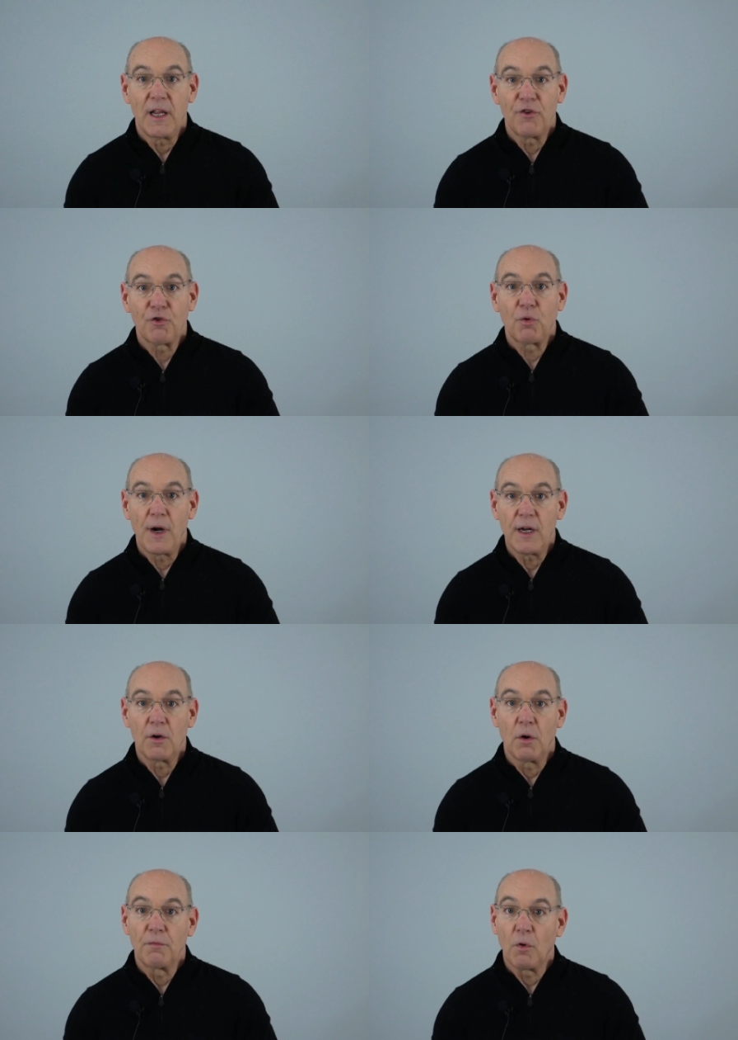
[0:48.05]
is
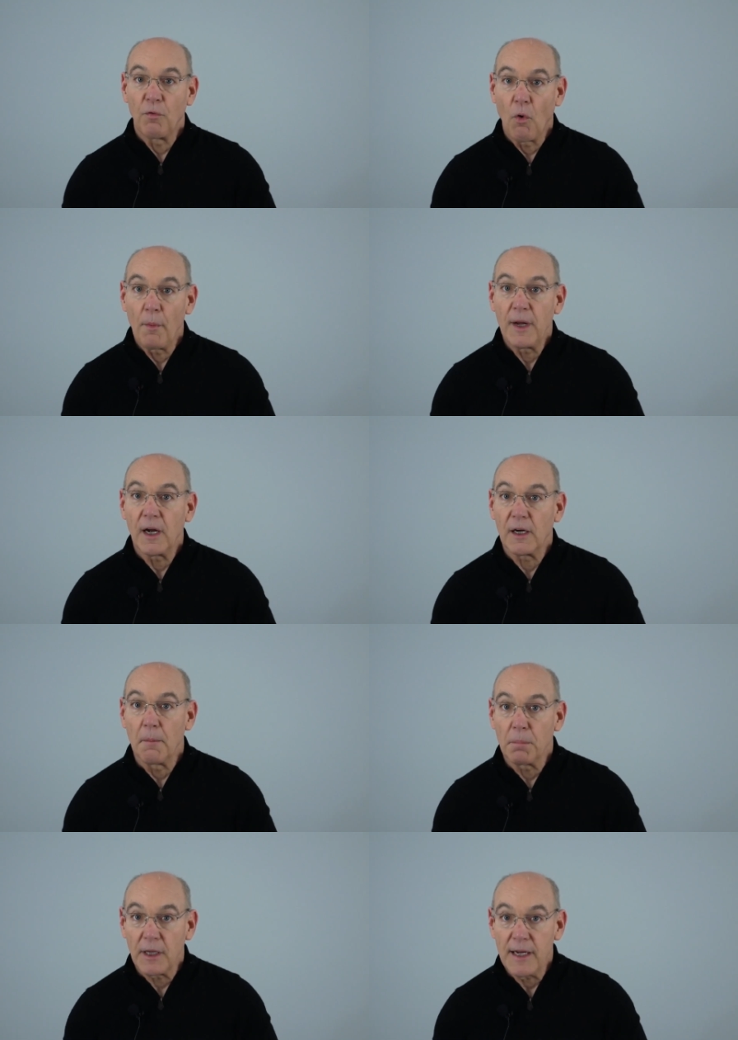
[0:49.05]
critical for forming a
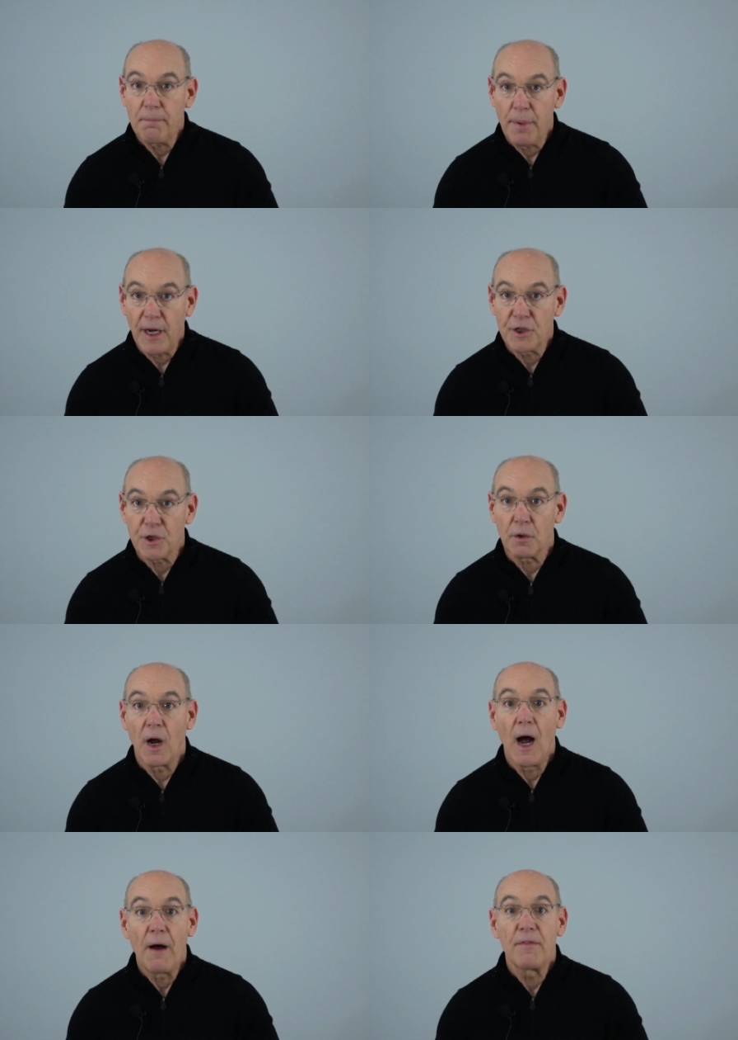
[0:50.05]
complete picture
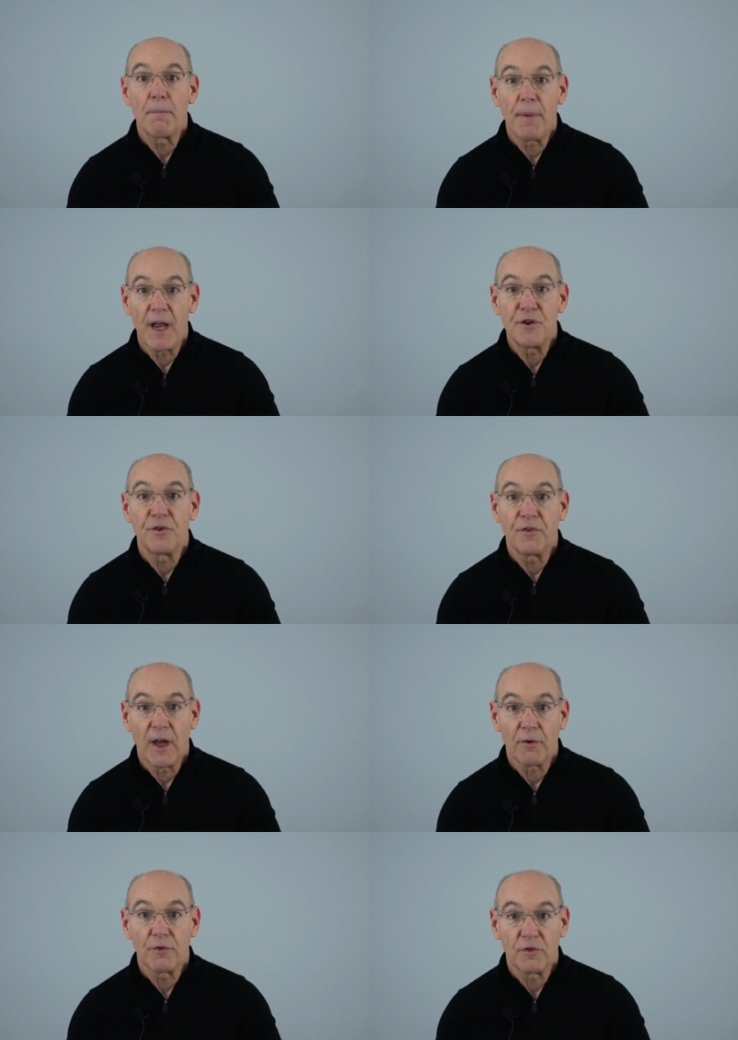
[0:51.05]
of the patient's
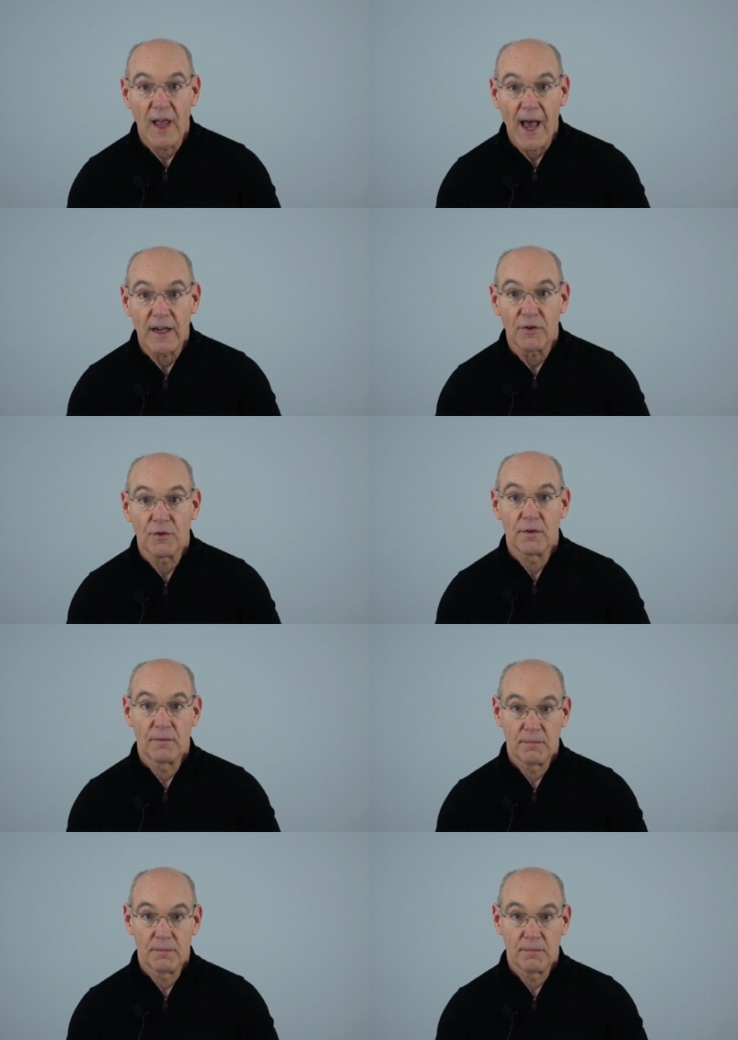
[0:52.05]
health status.